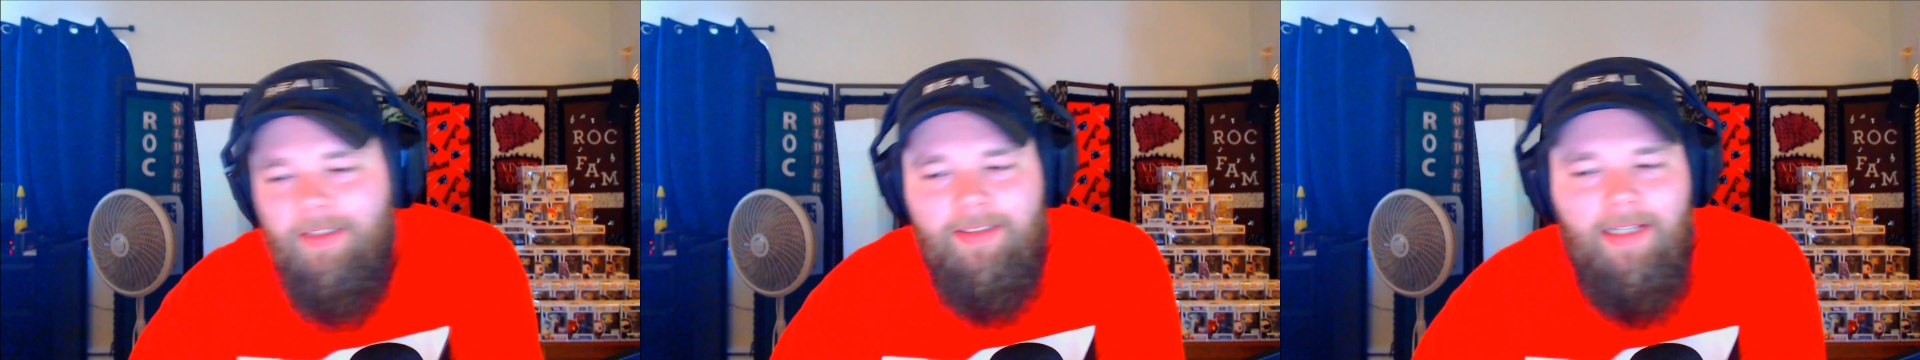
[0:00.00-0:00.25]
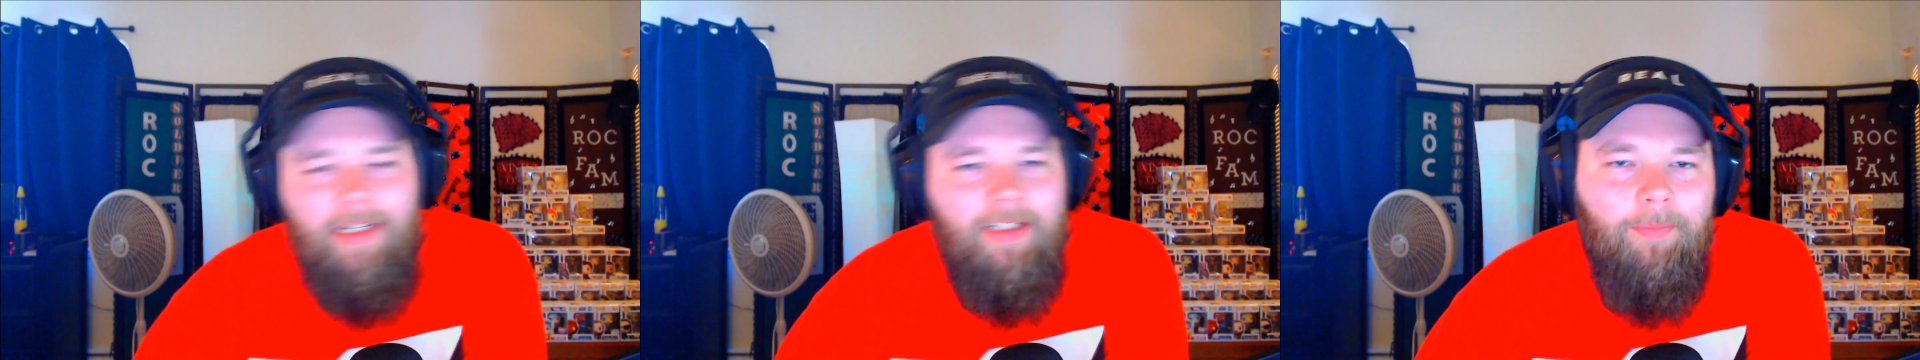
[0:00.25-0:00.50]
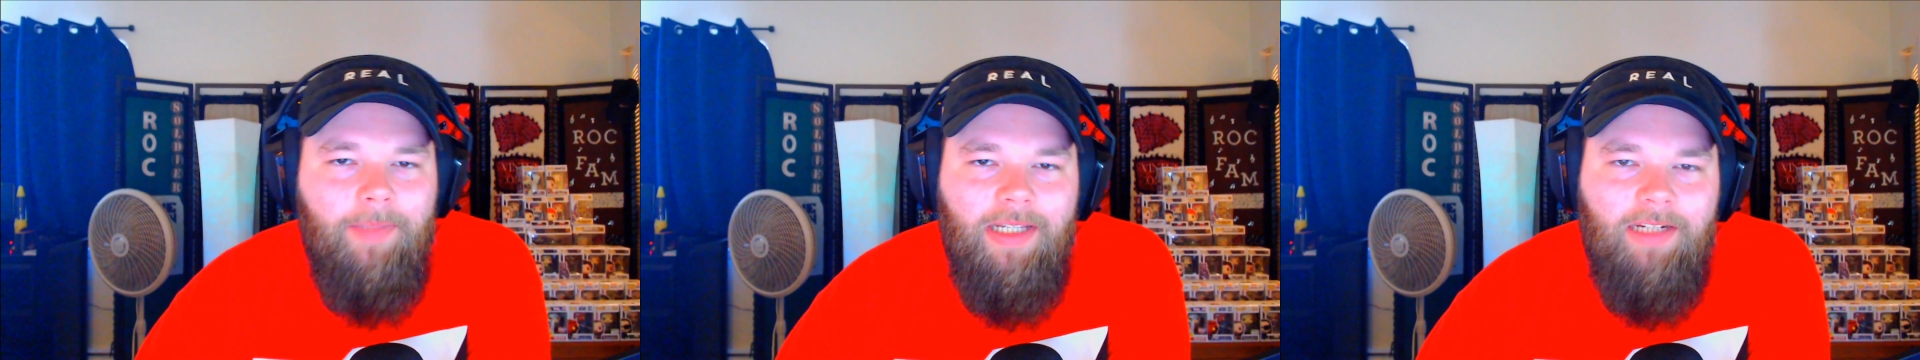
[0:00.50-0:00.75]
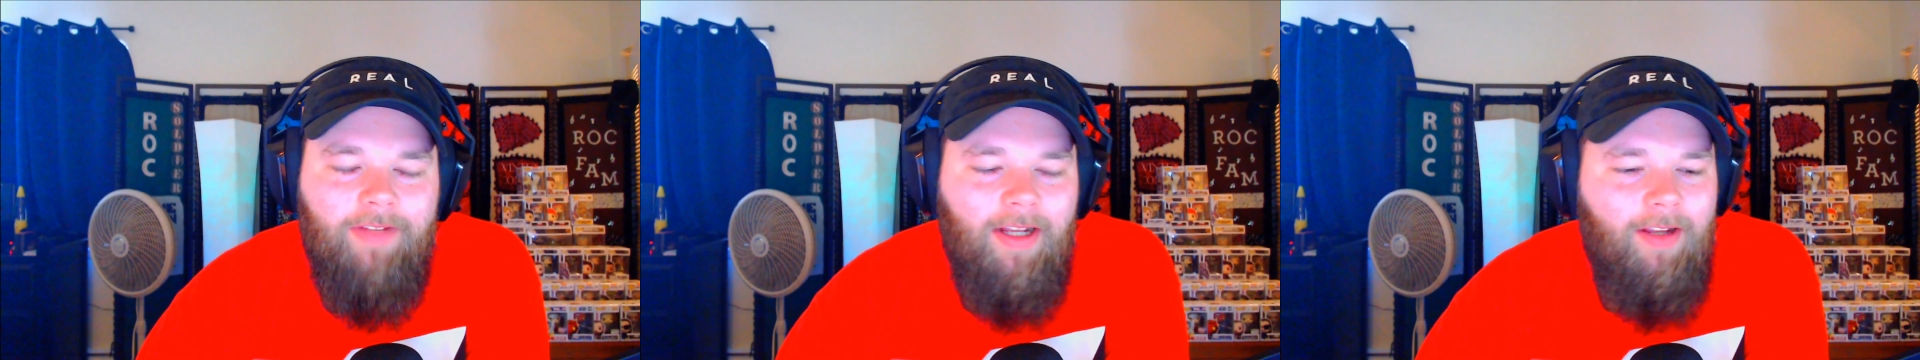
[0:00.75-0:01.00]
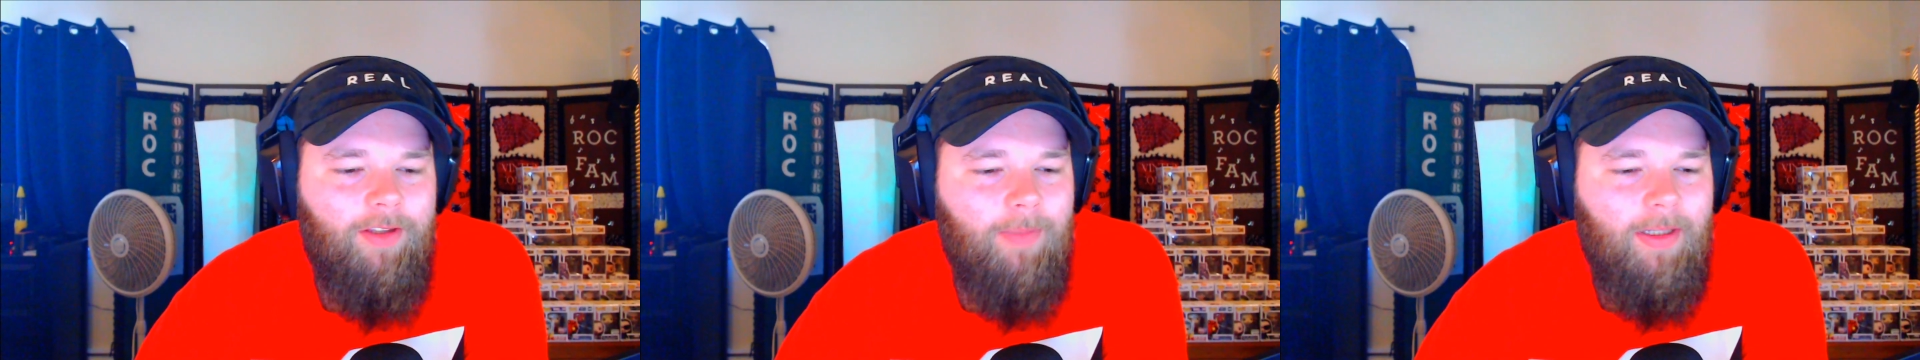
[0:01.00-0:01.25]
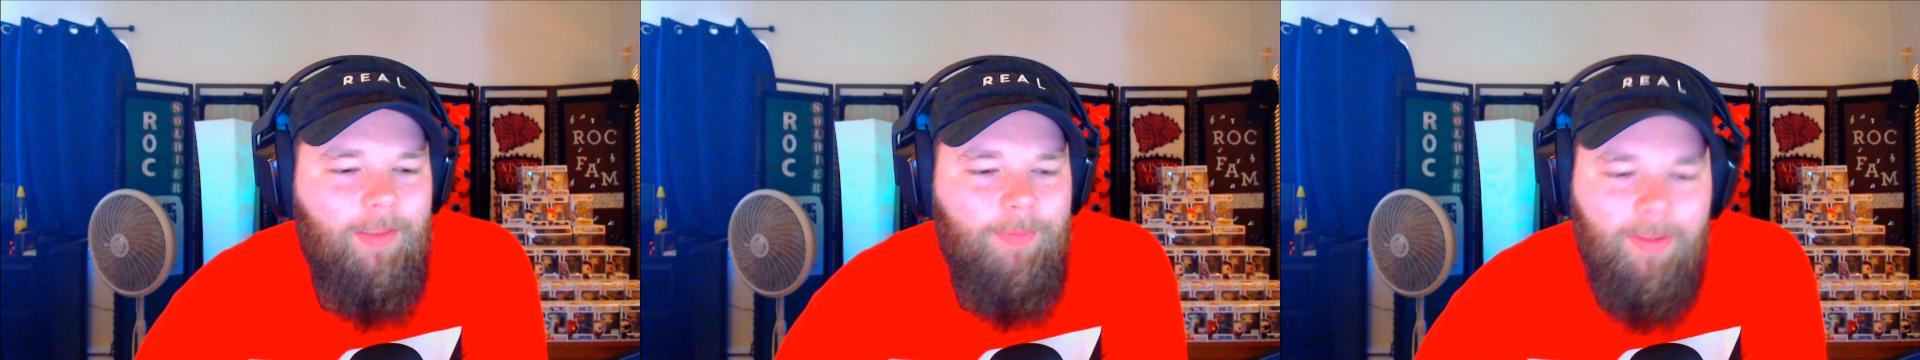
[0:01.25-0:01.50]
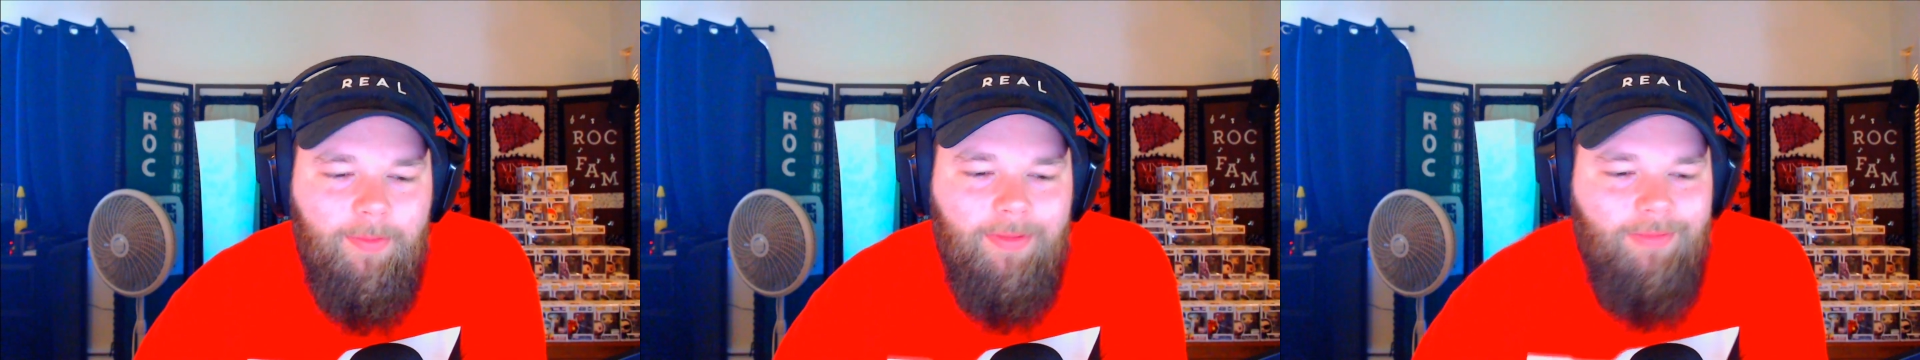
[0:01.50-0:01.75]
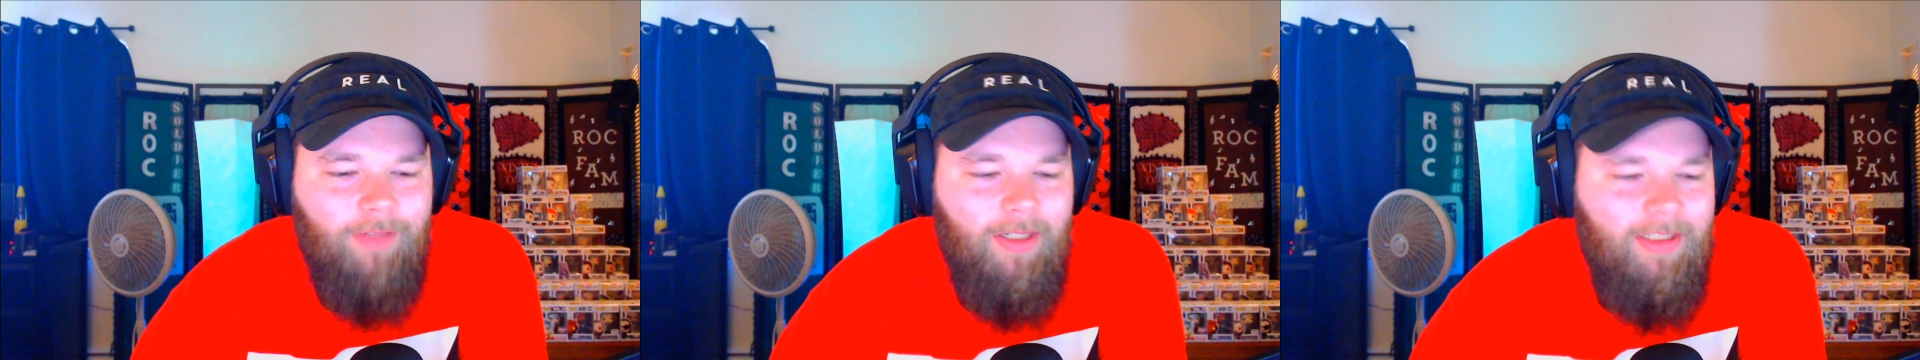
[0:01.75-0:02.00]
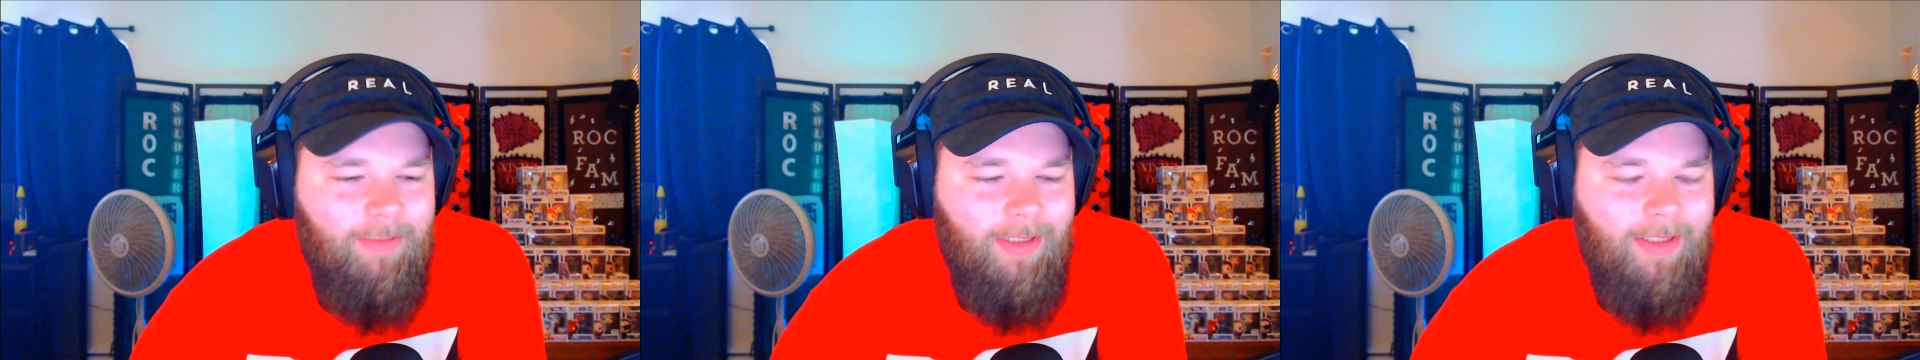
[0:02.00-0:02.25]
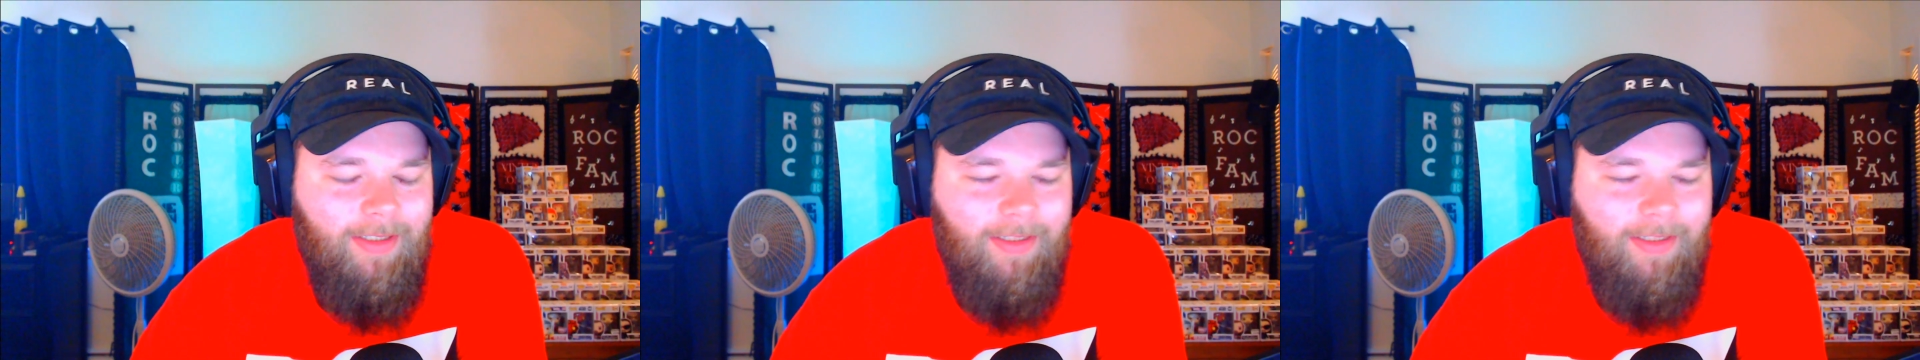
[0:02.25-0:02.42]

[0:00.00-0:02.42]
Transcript: Just kind of comedic value, man. But it was funny, man.